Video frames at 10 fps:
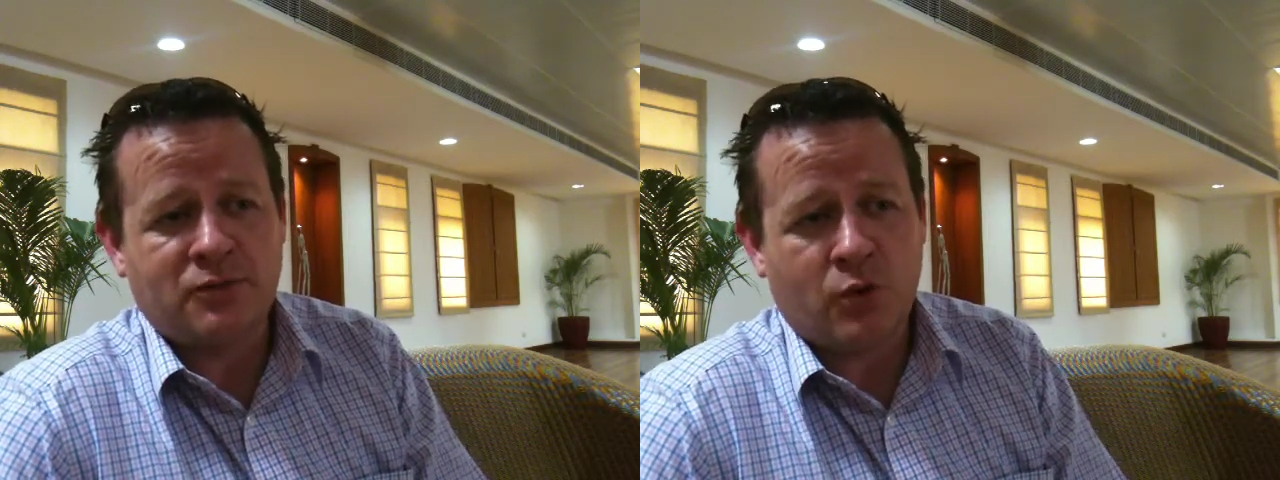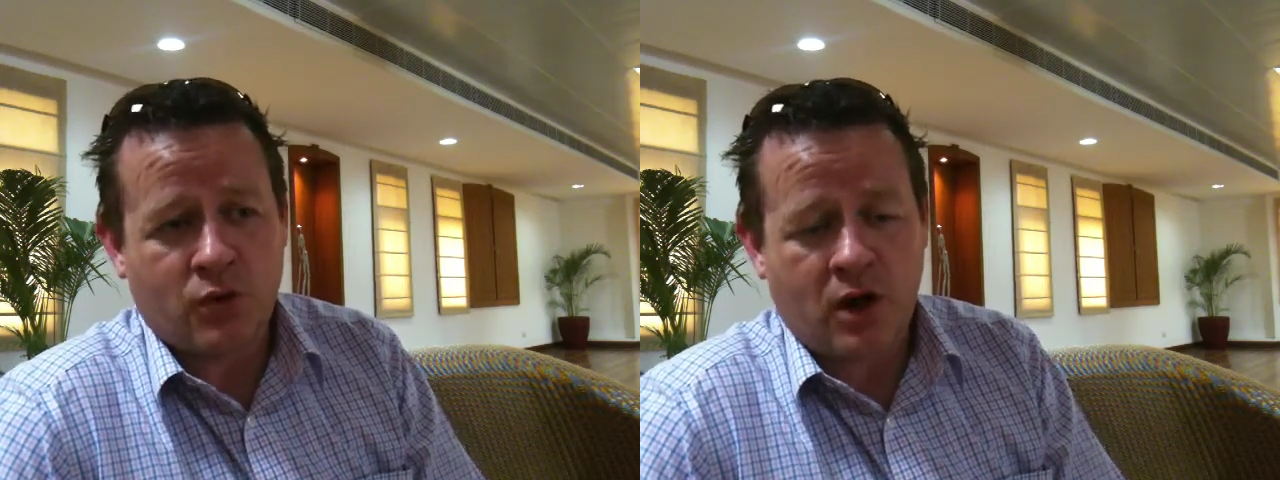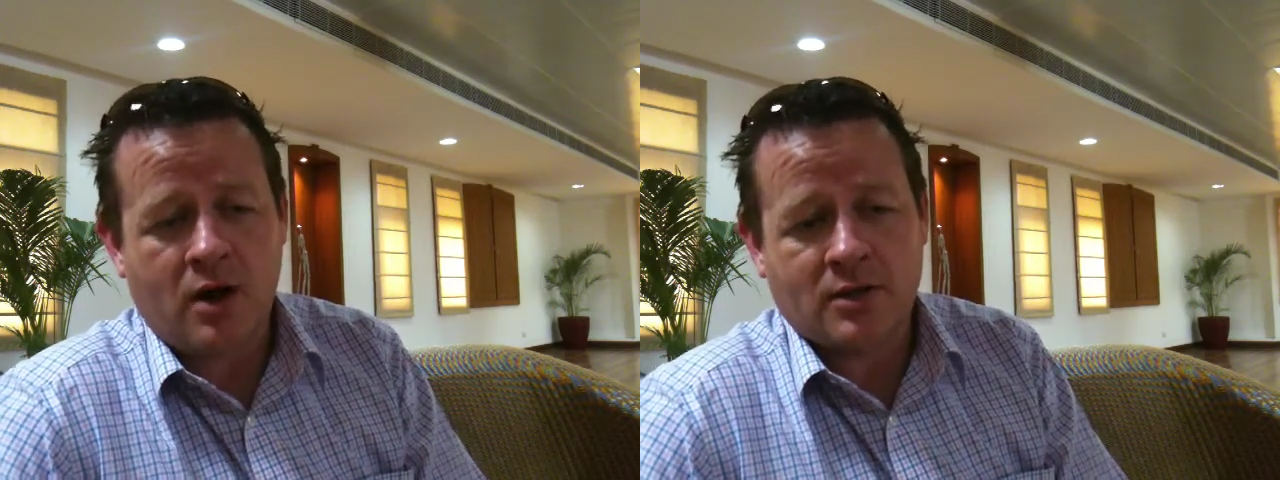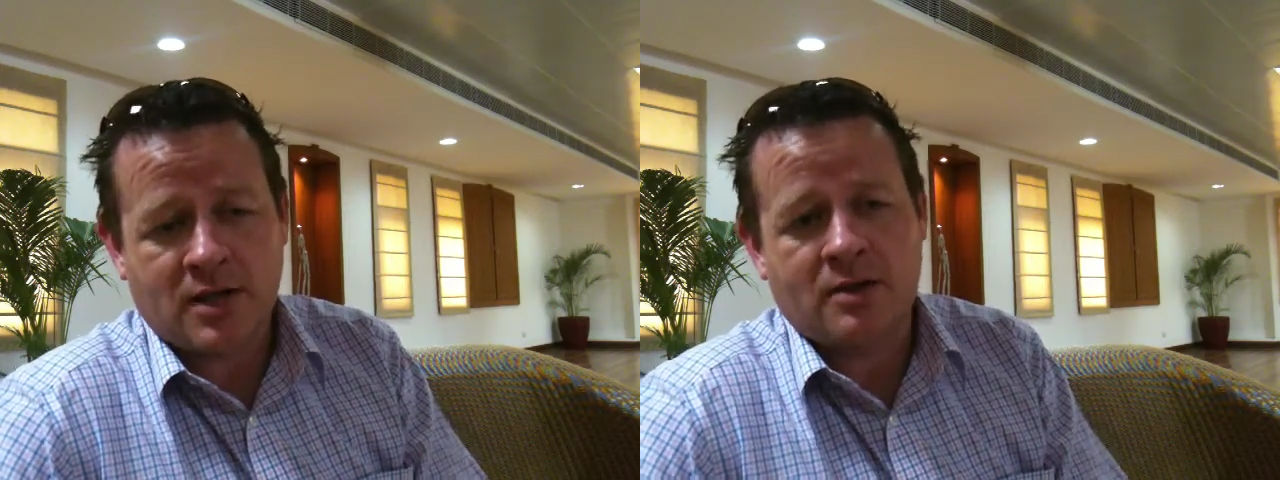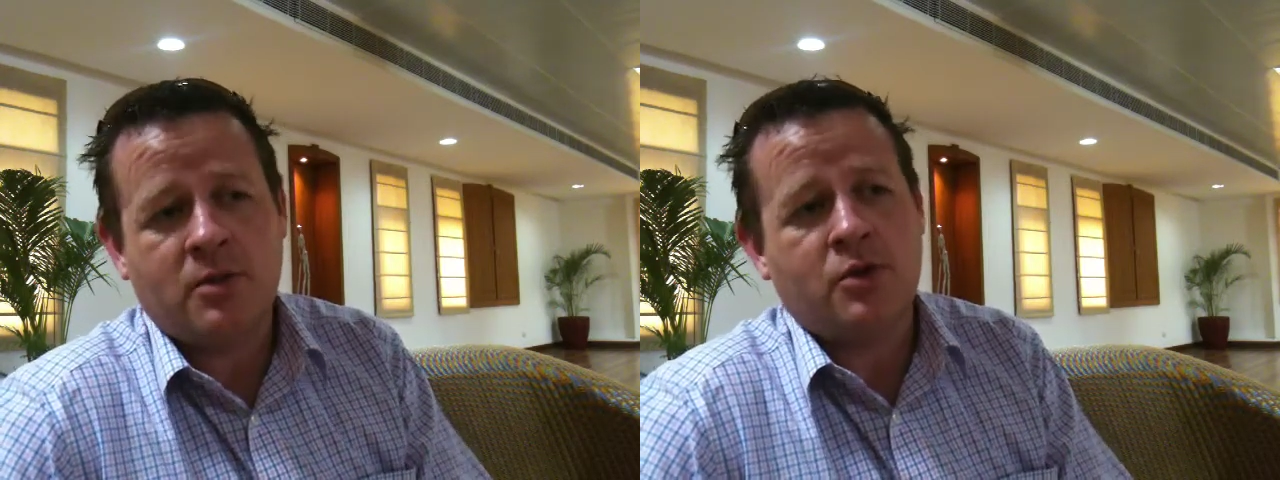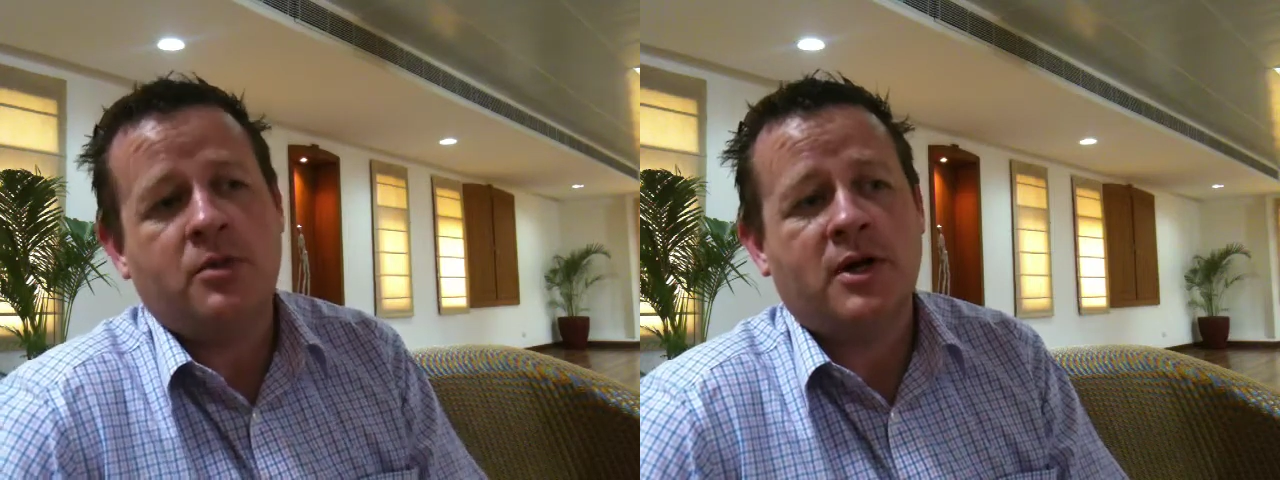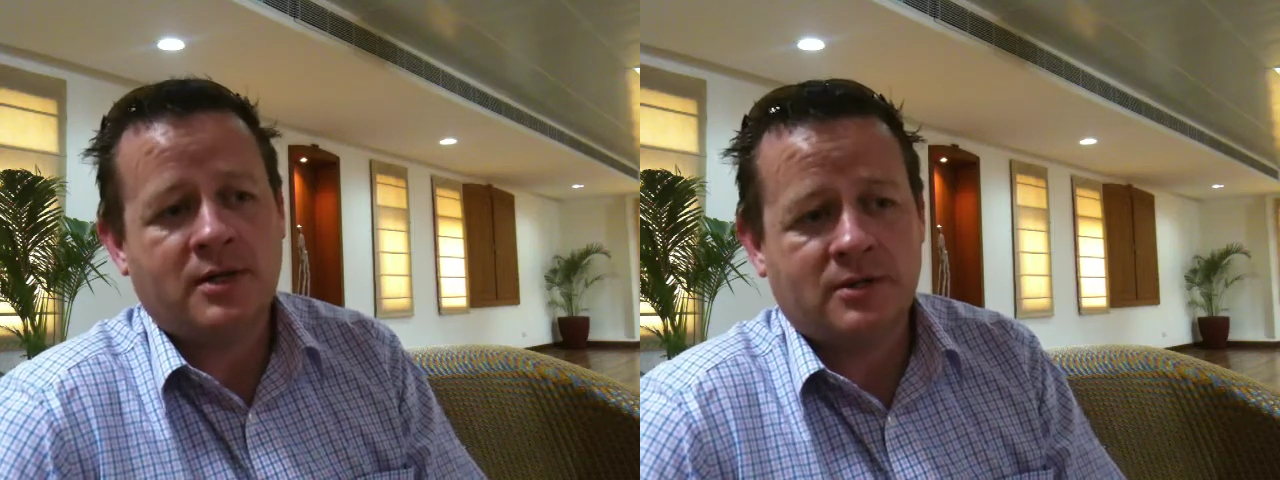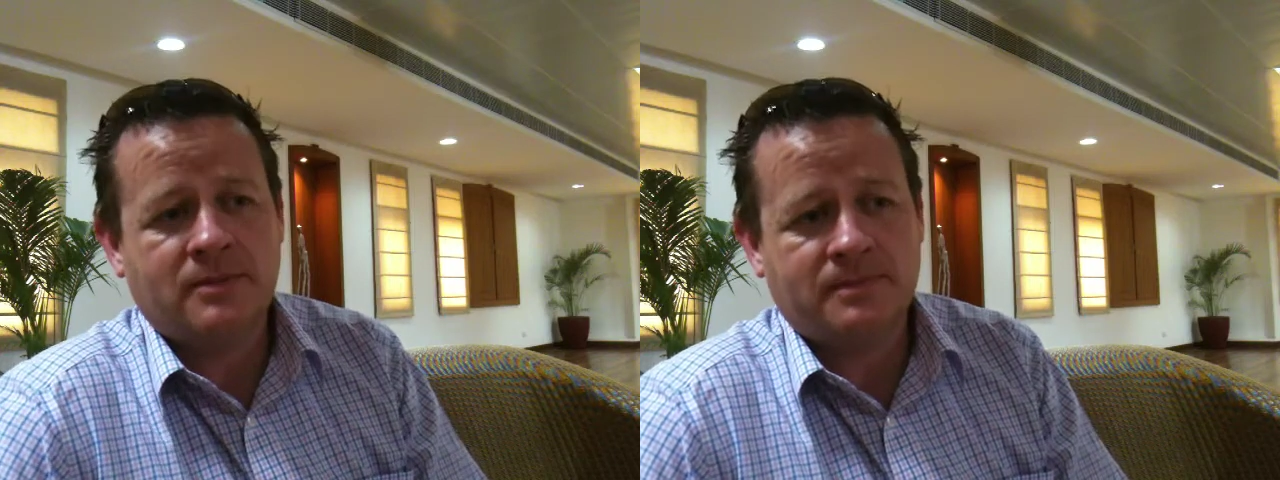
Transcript: for cars and motorbikes.